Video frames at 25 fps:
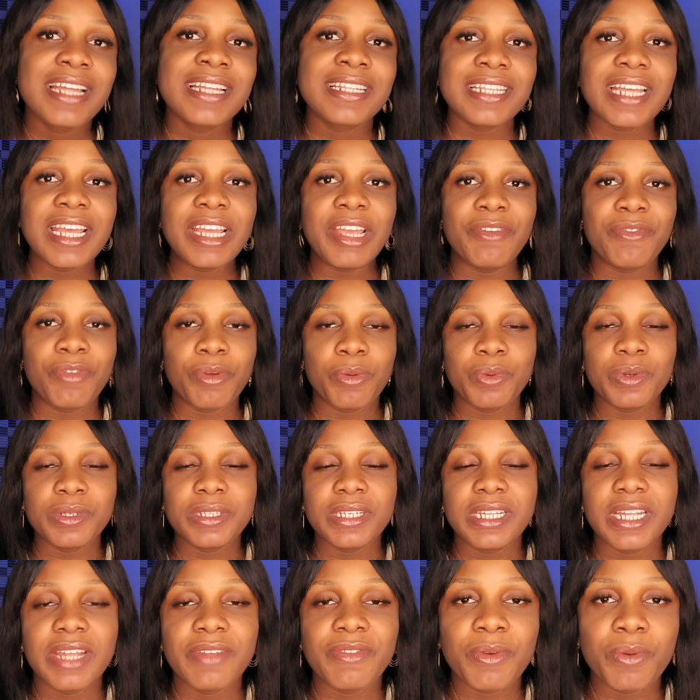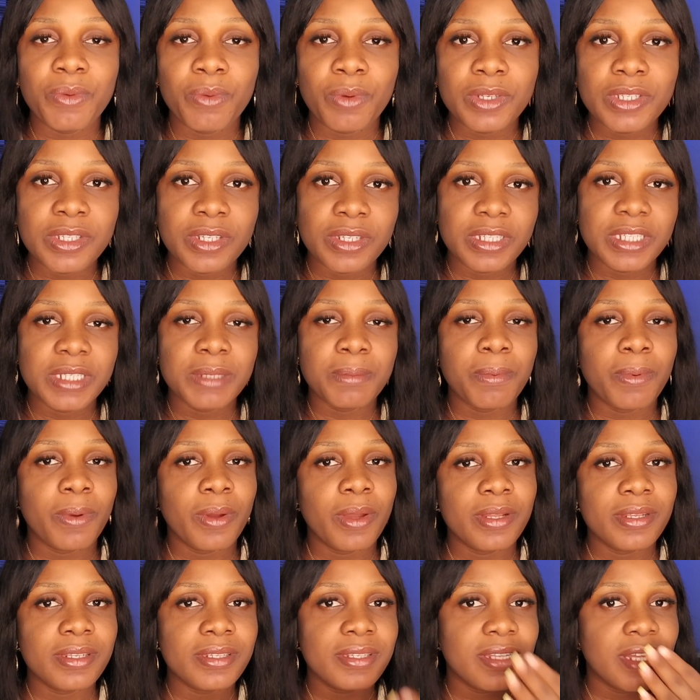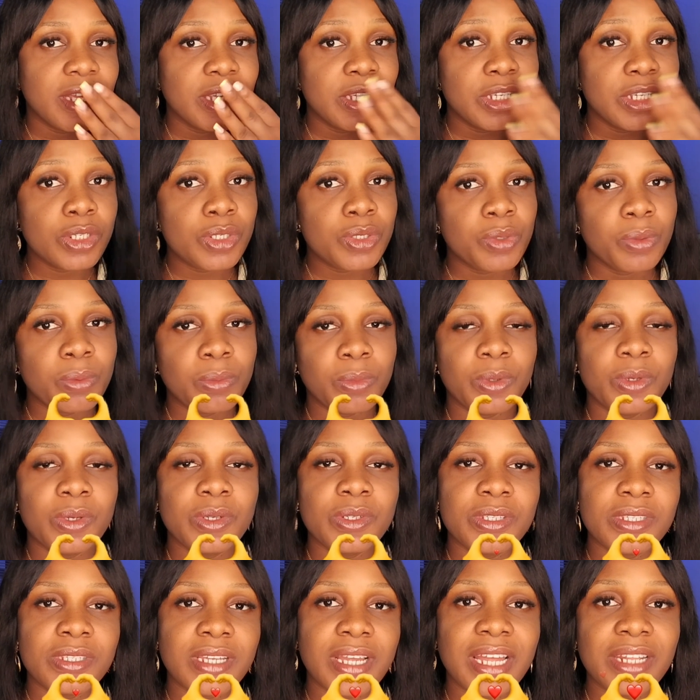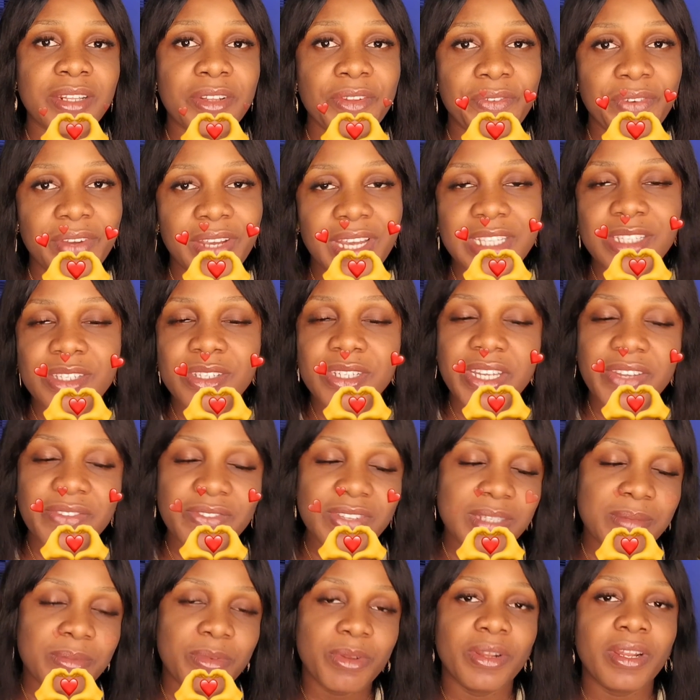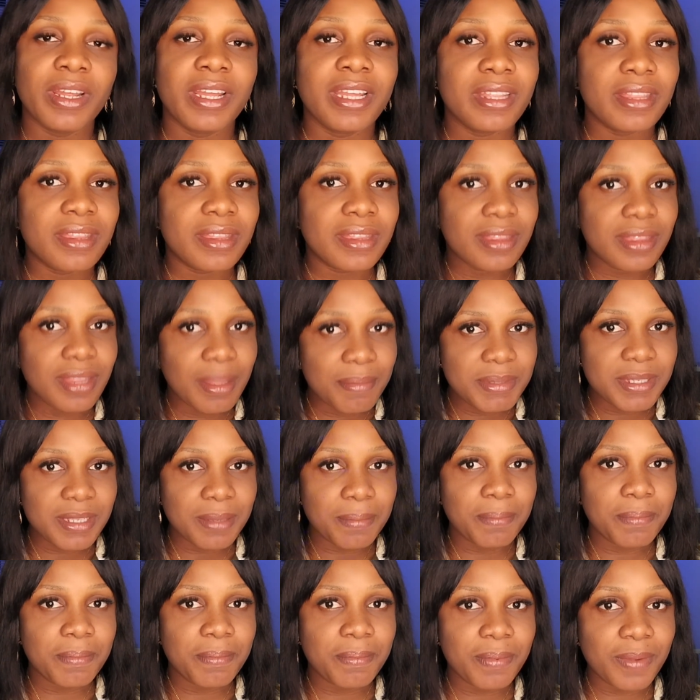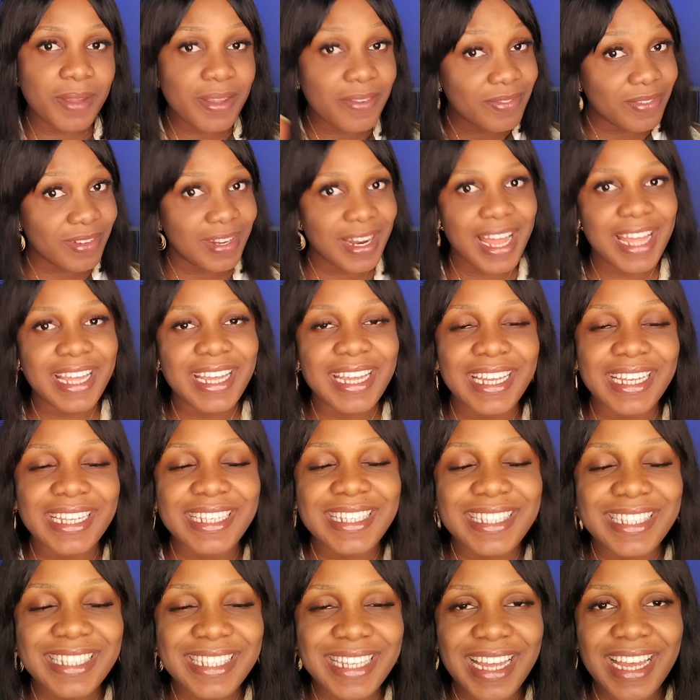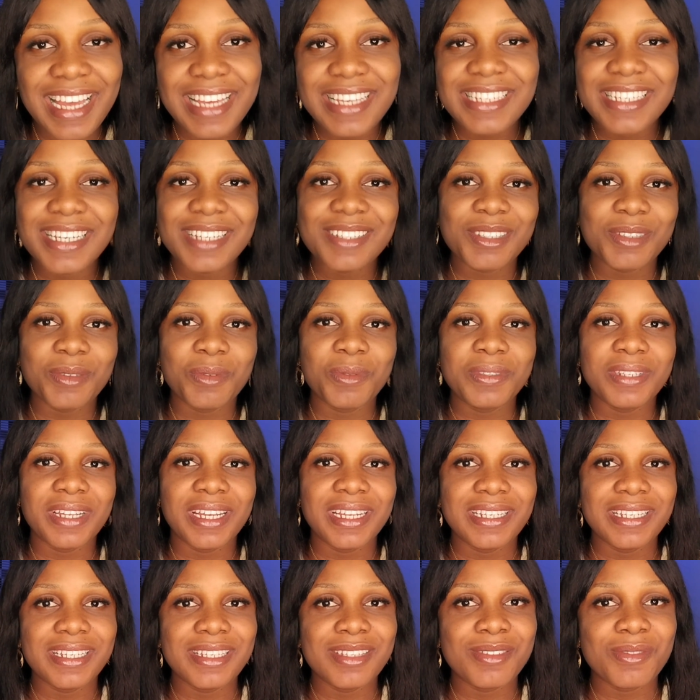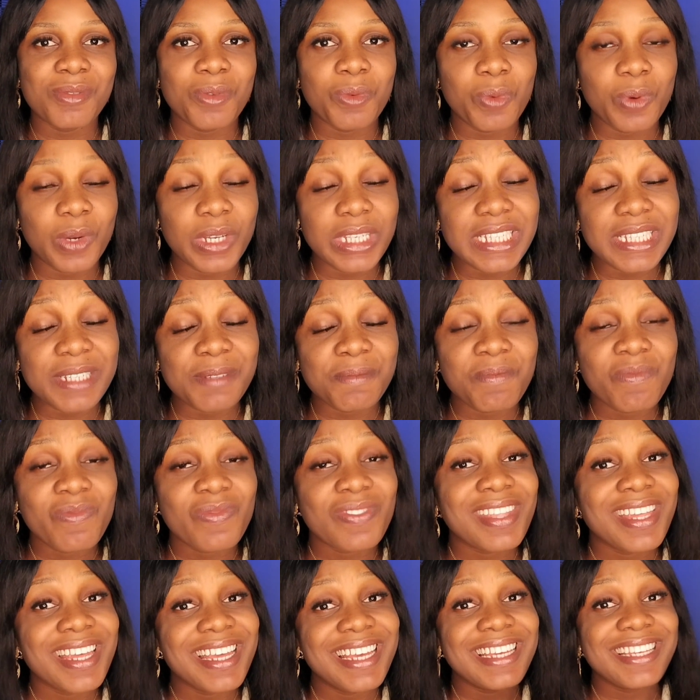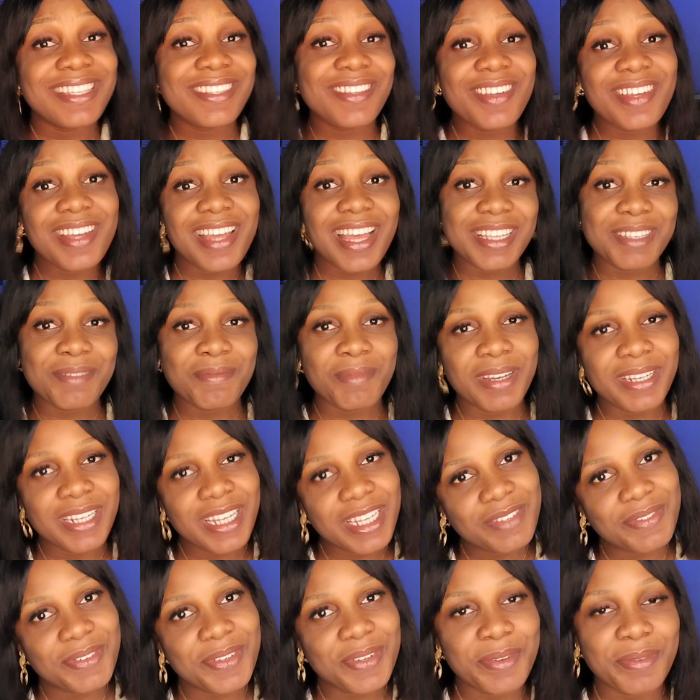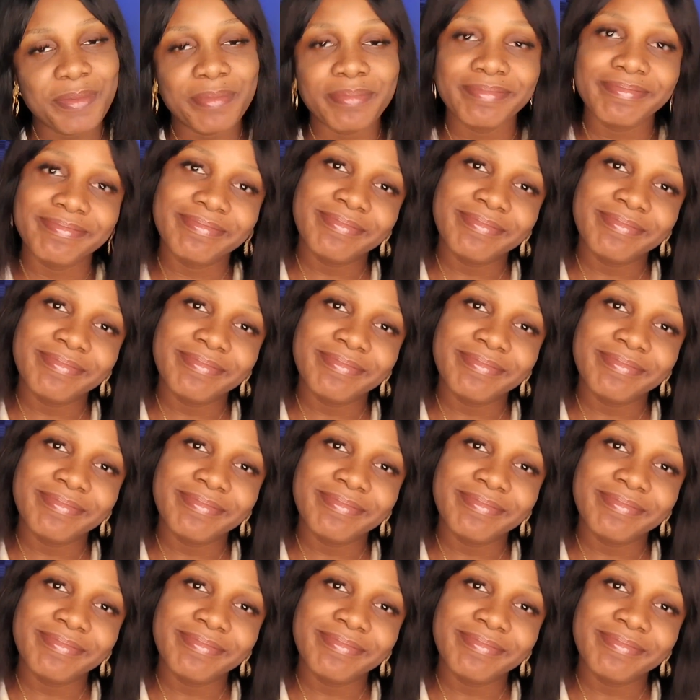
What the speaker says: Thank you for watching. If you watched to this point, thank you so much, and don't forget to give this video a thumbs up if you like it, and share someone that needs to watch. See you guys in my next video.